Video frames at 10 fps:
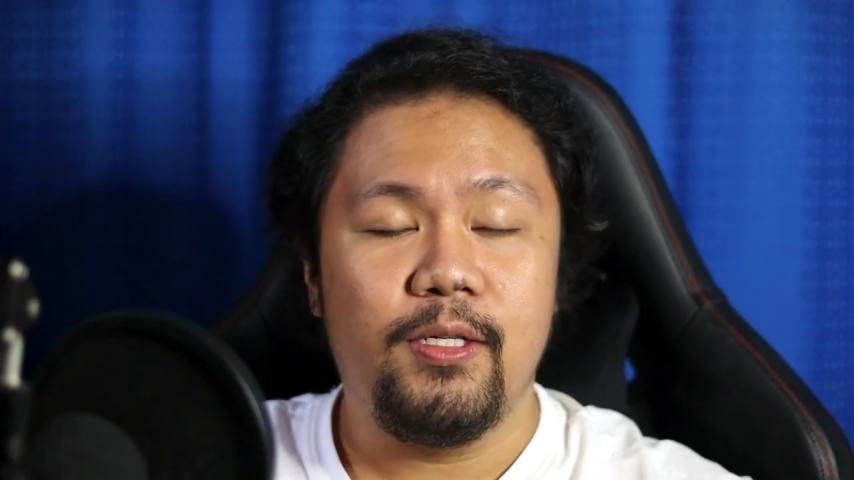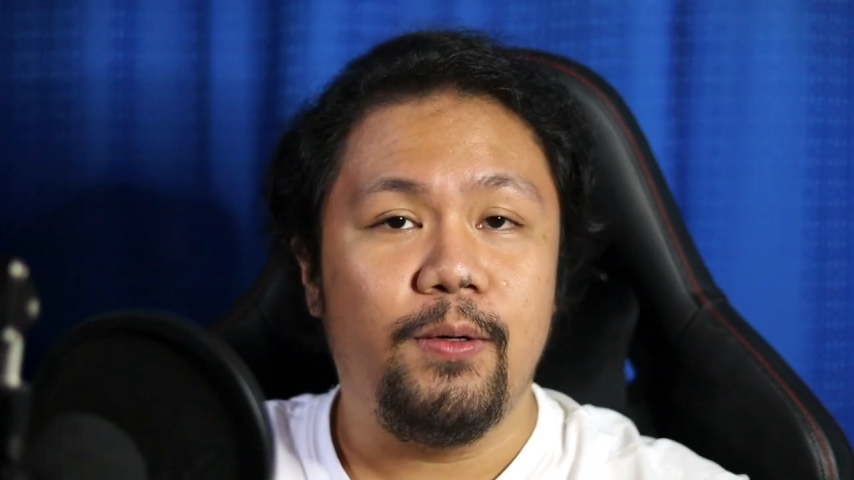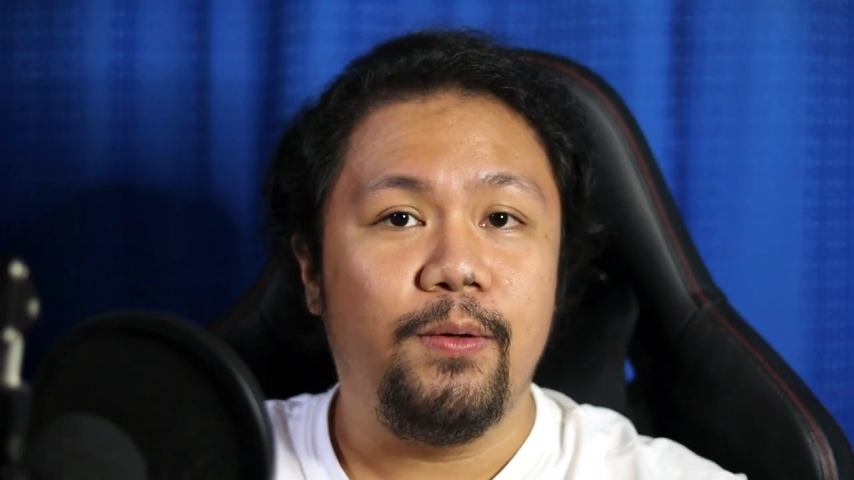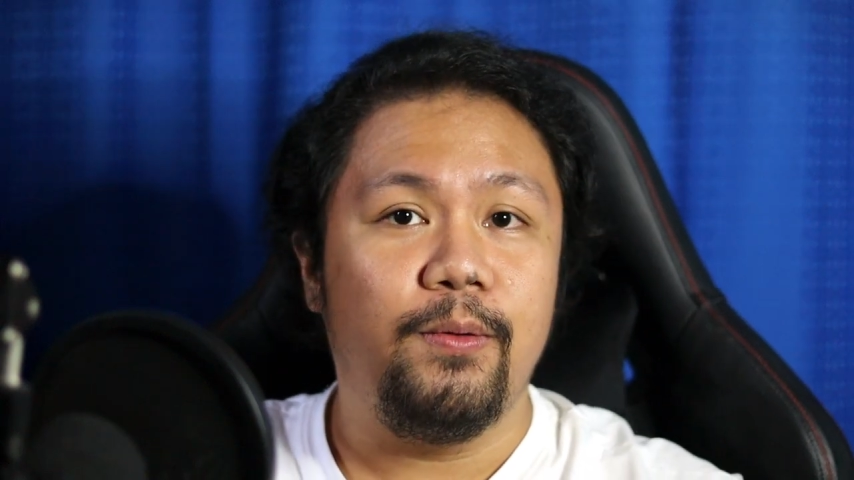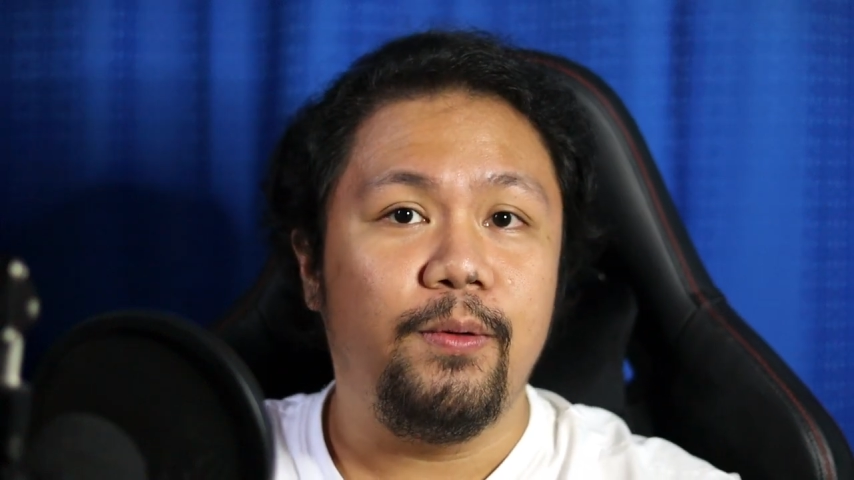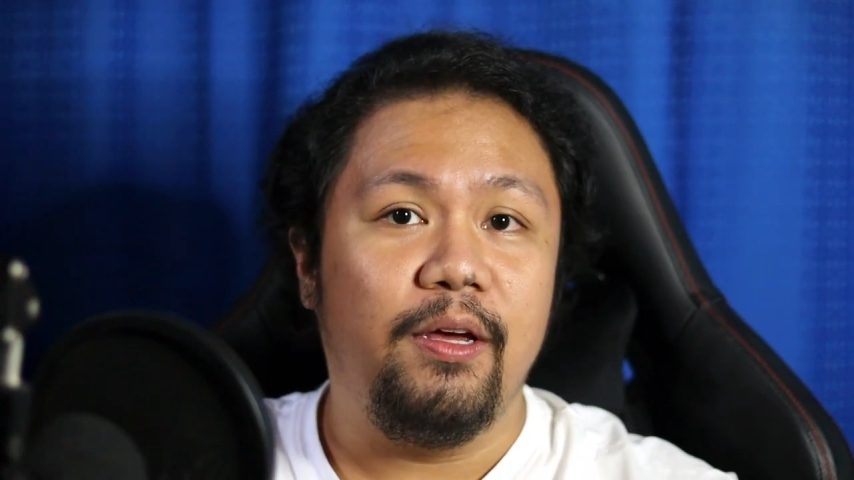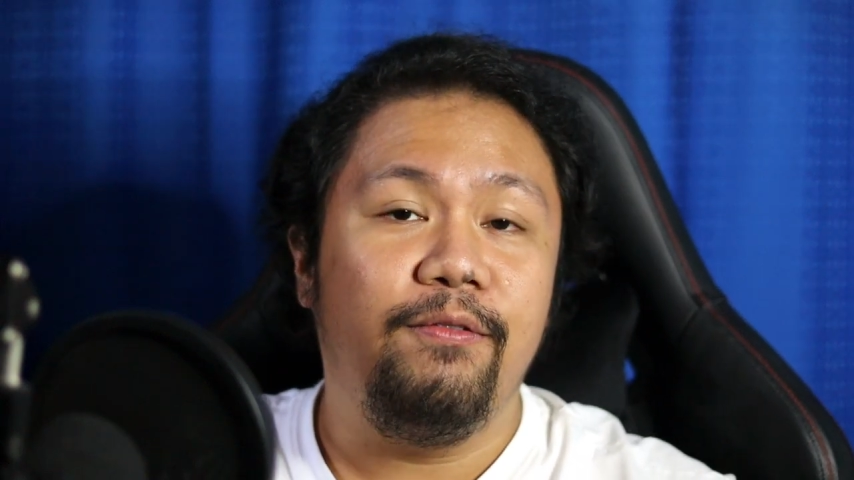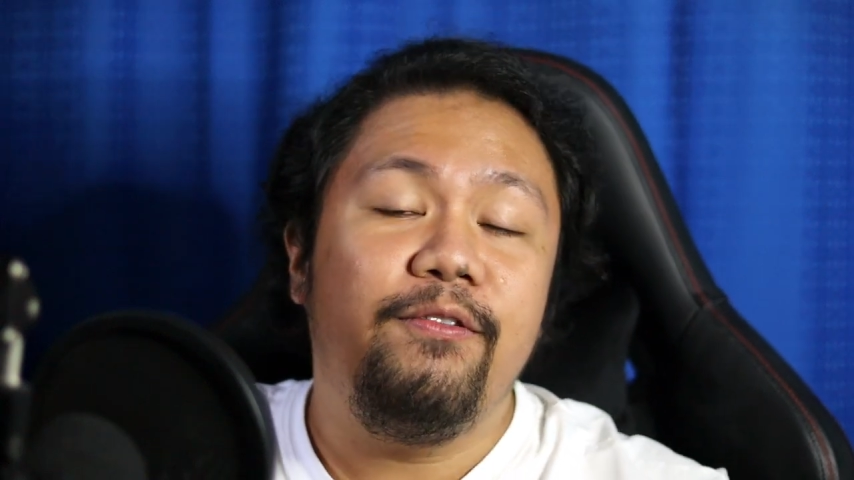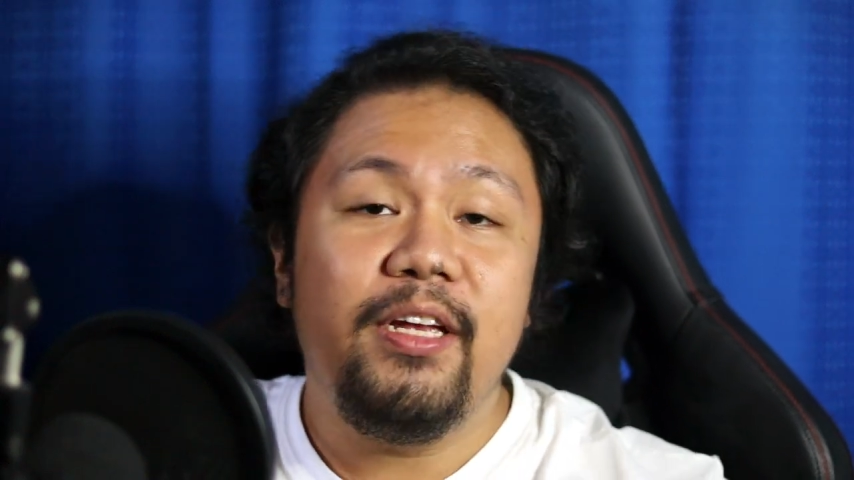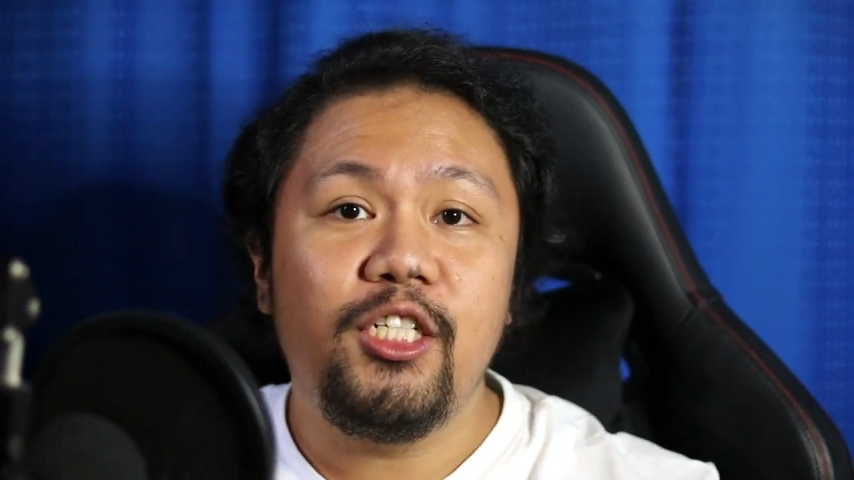So
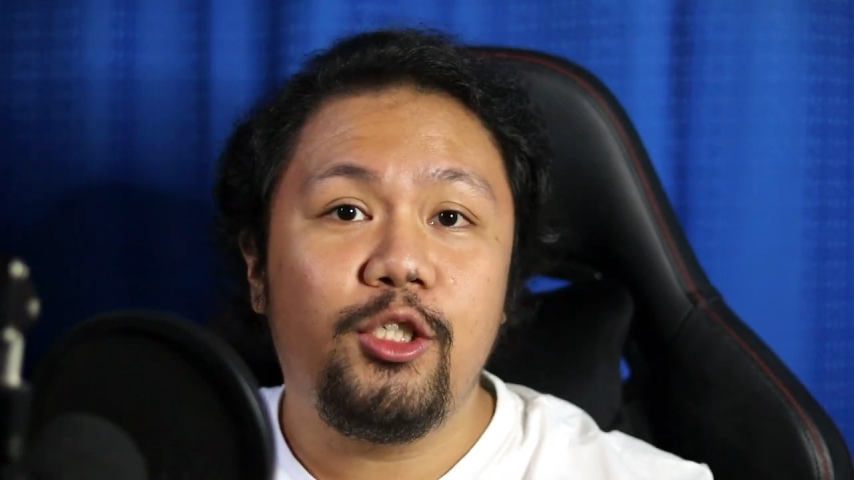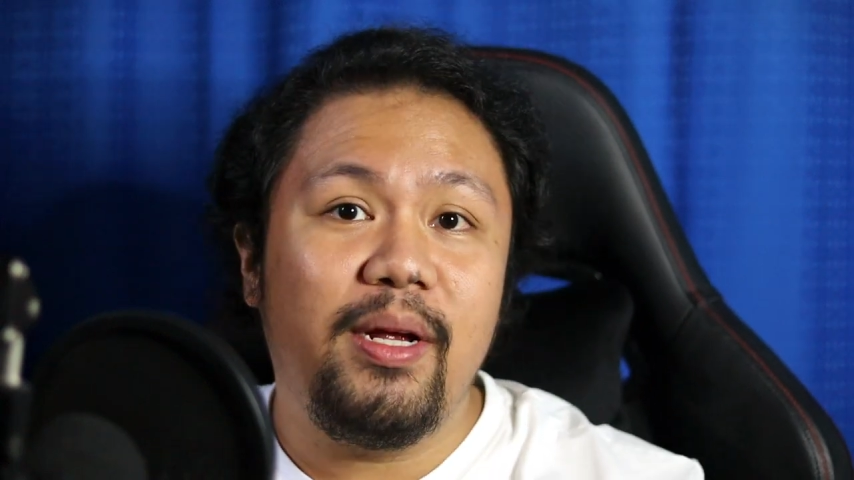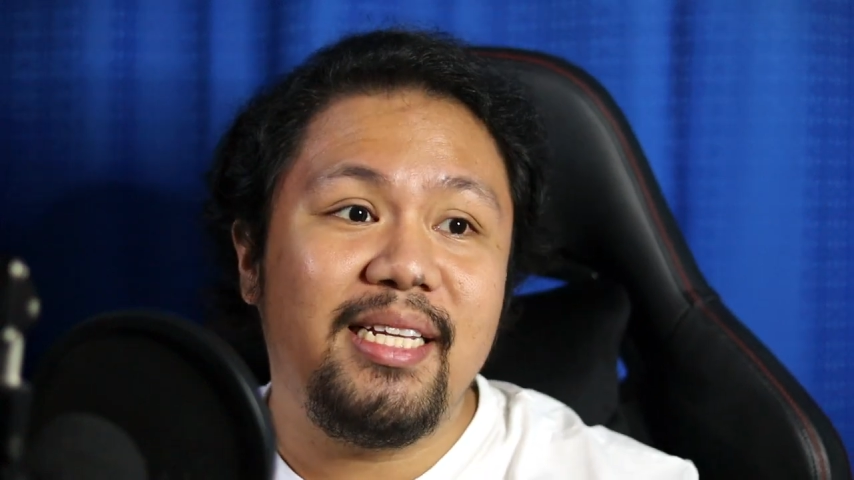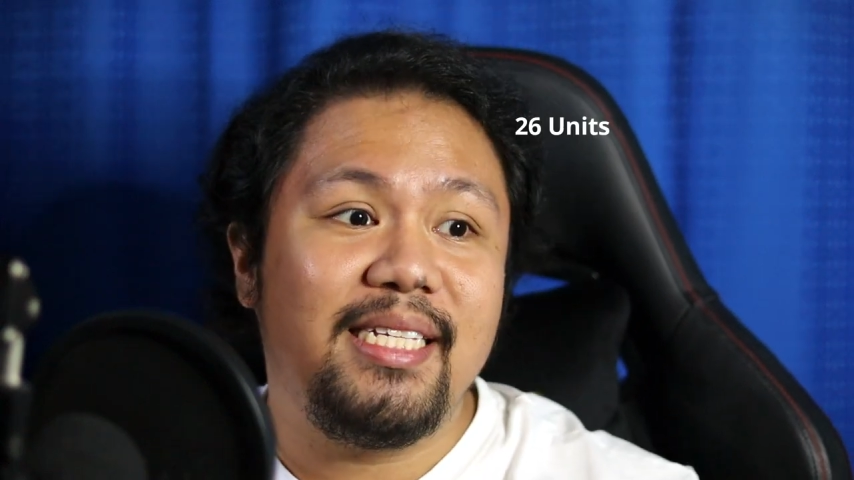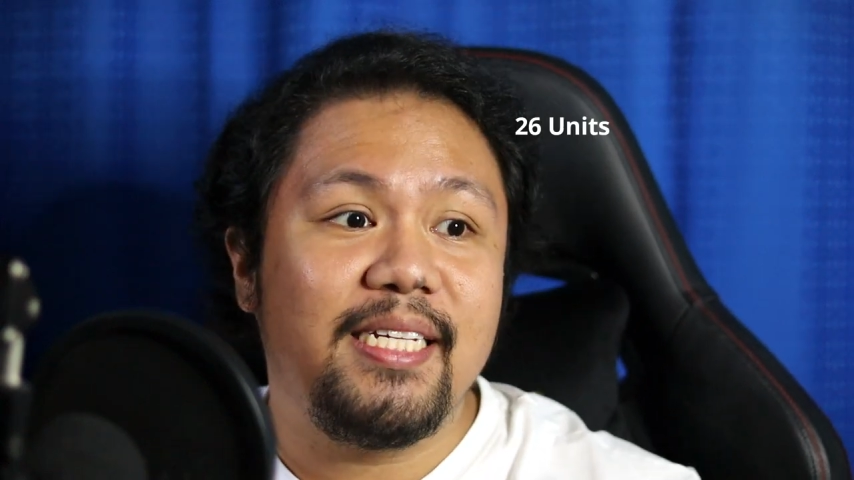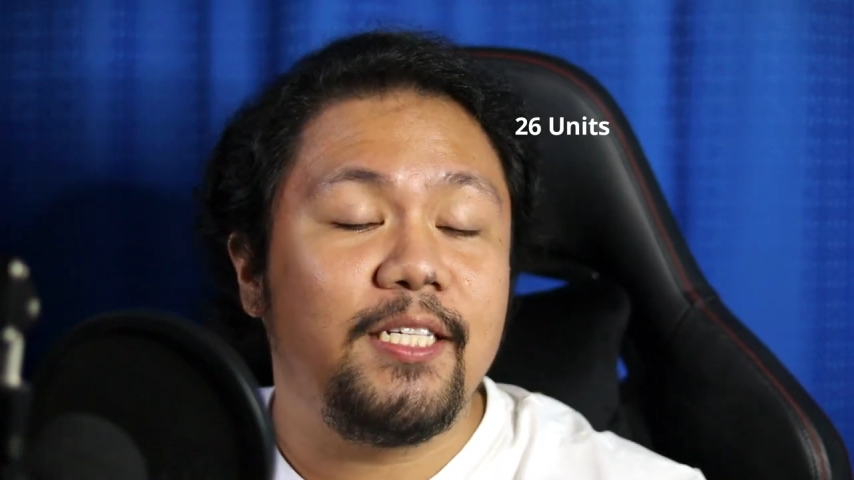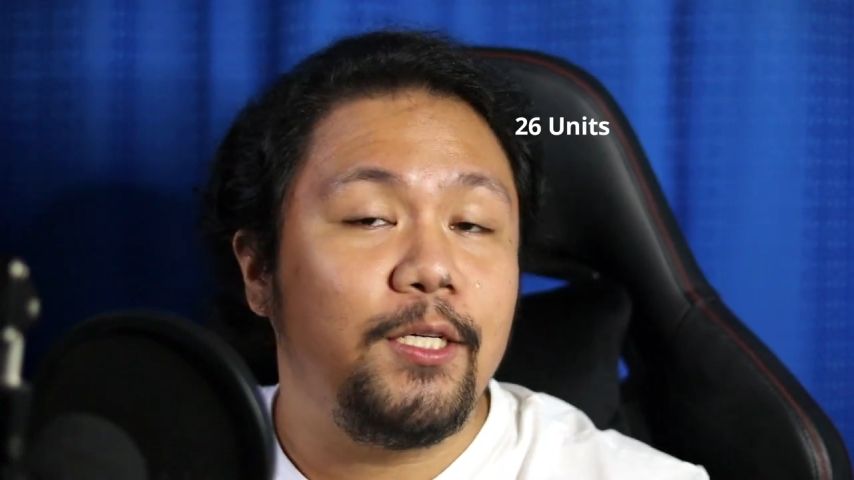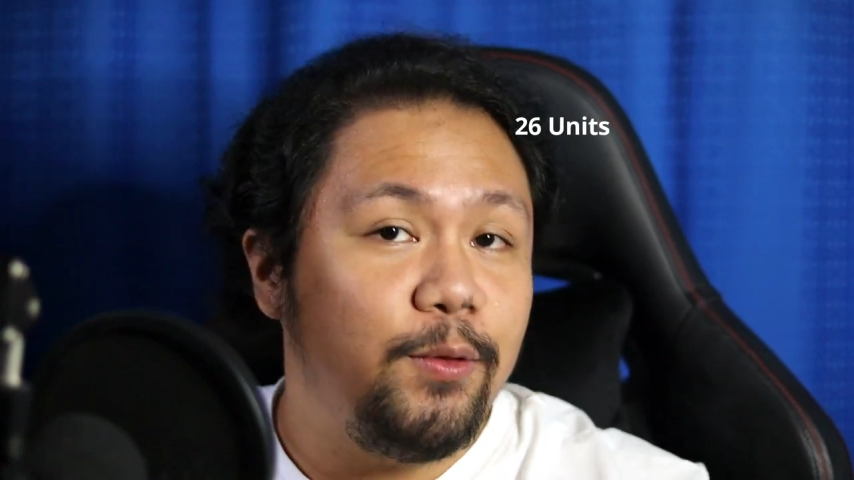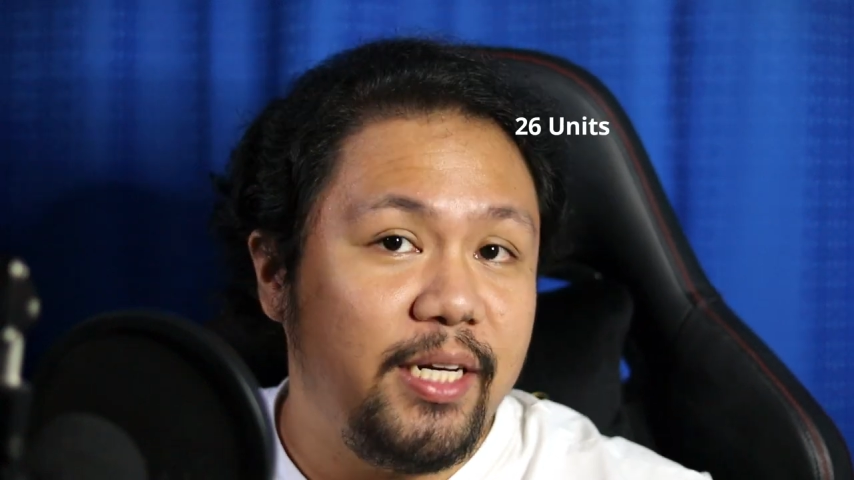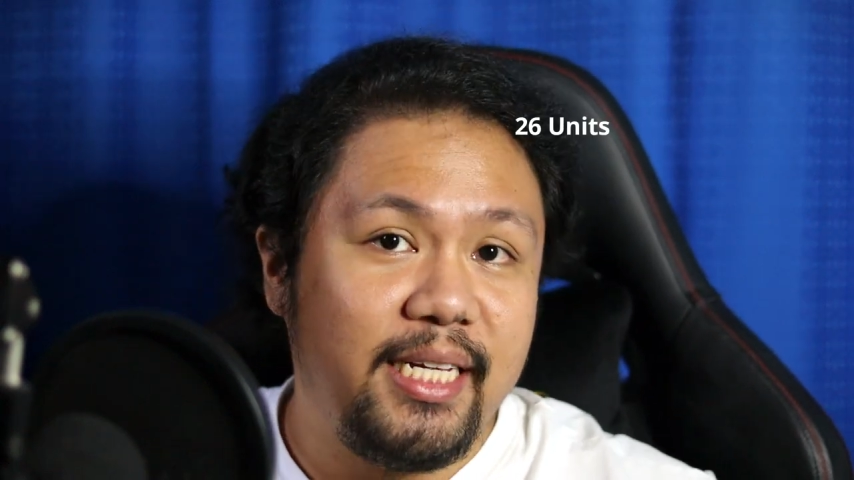if you finish
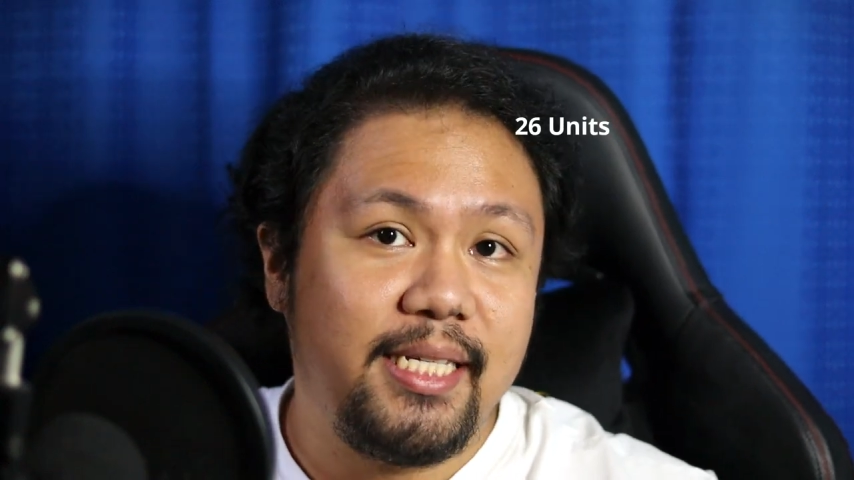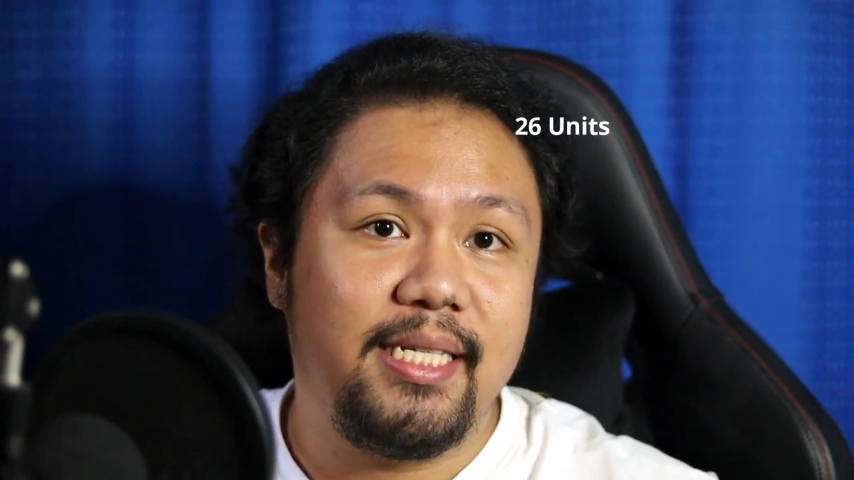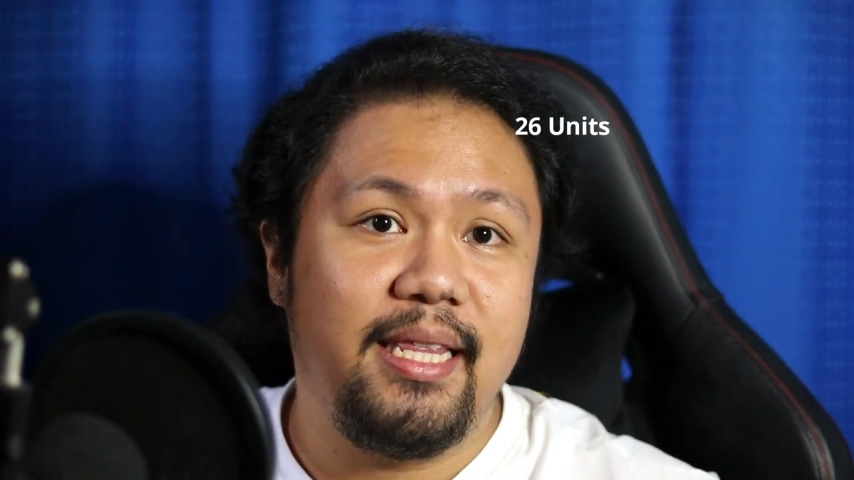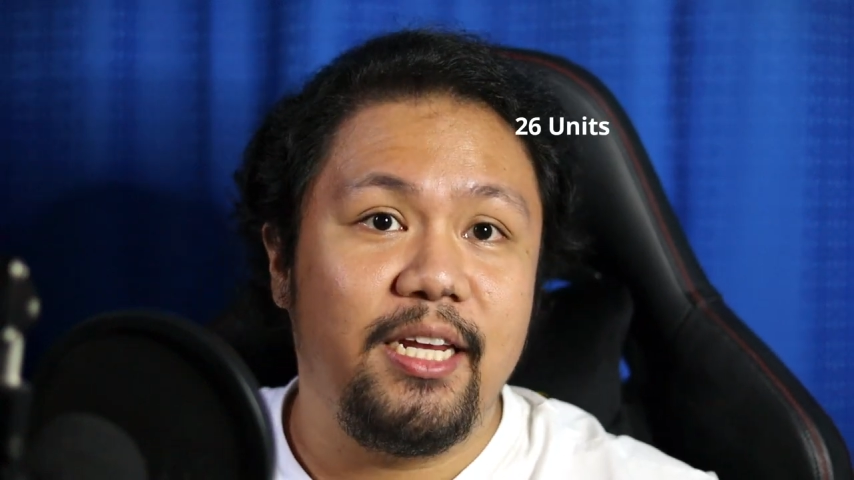26 units,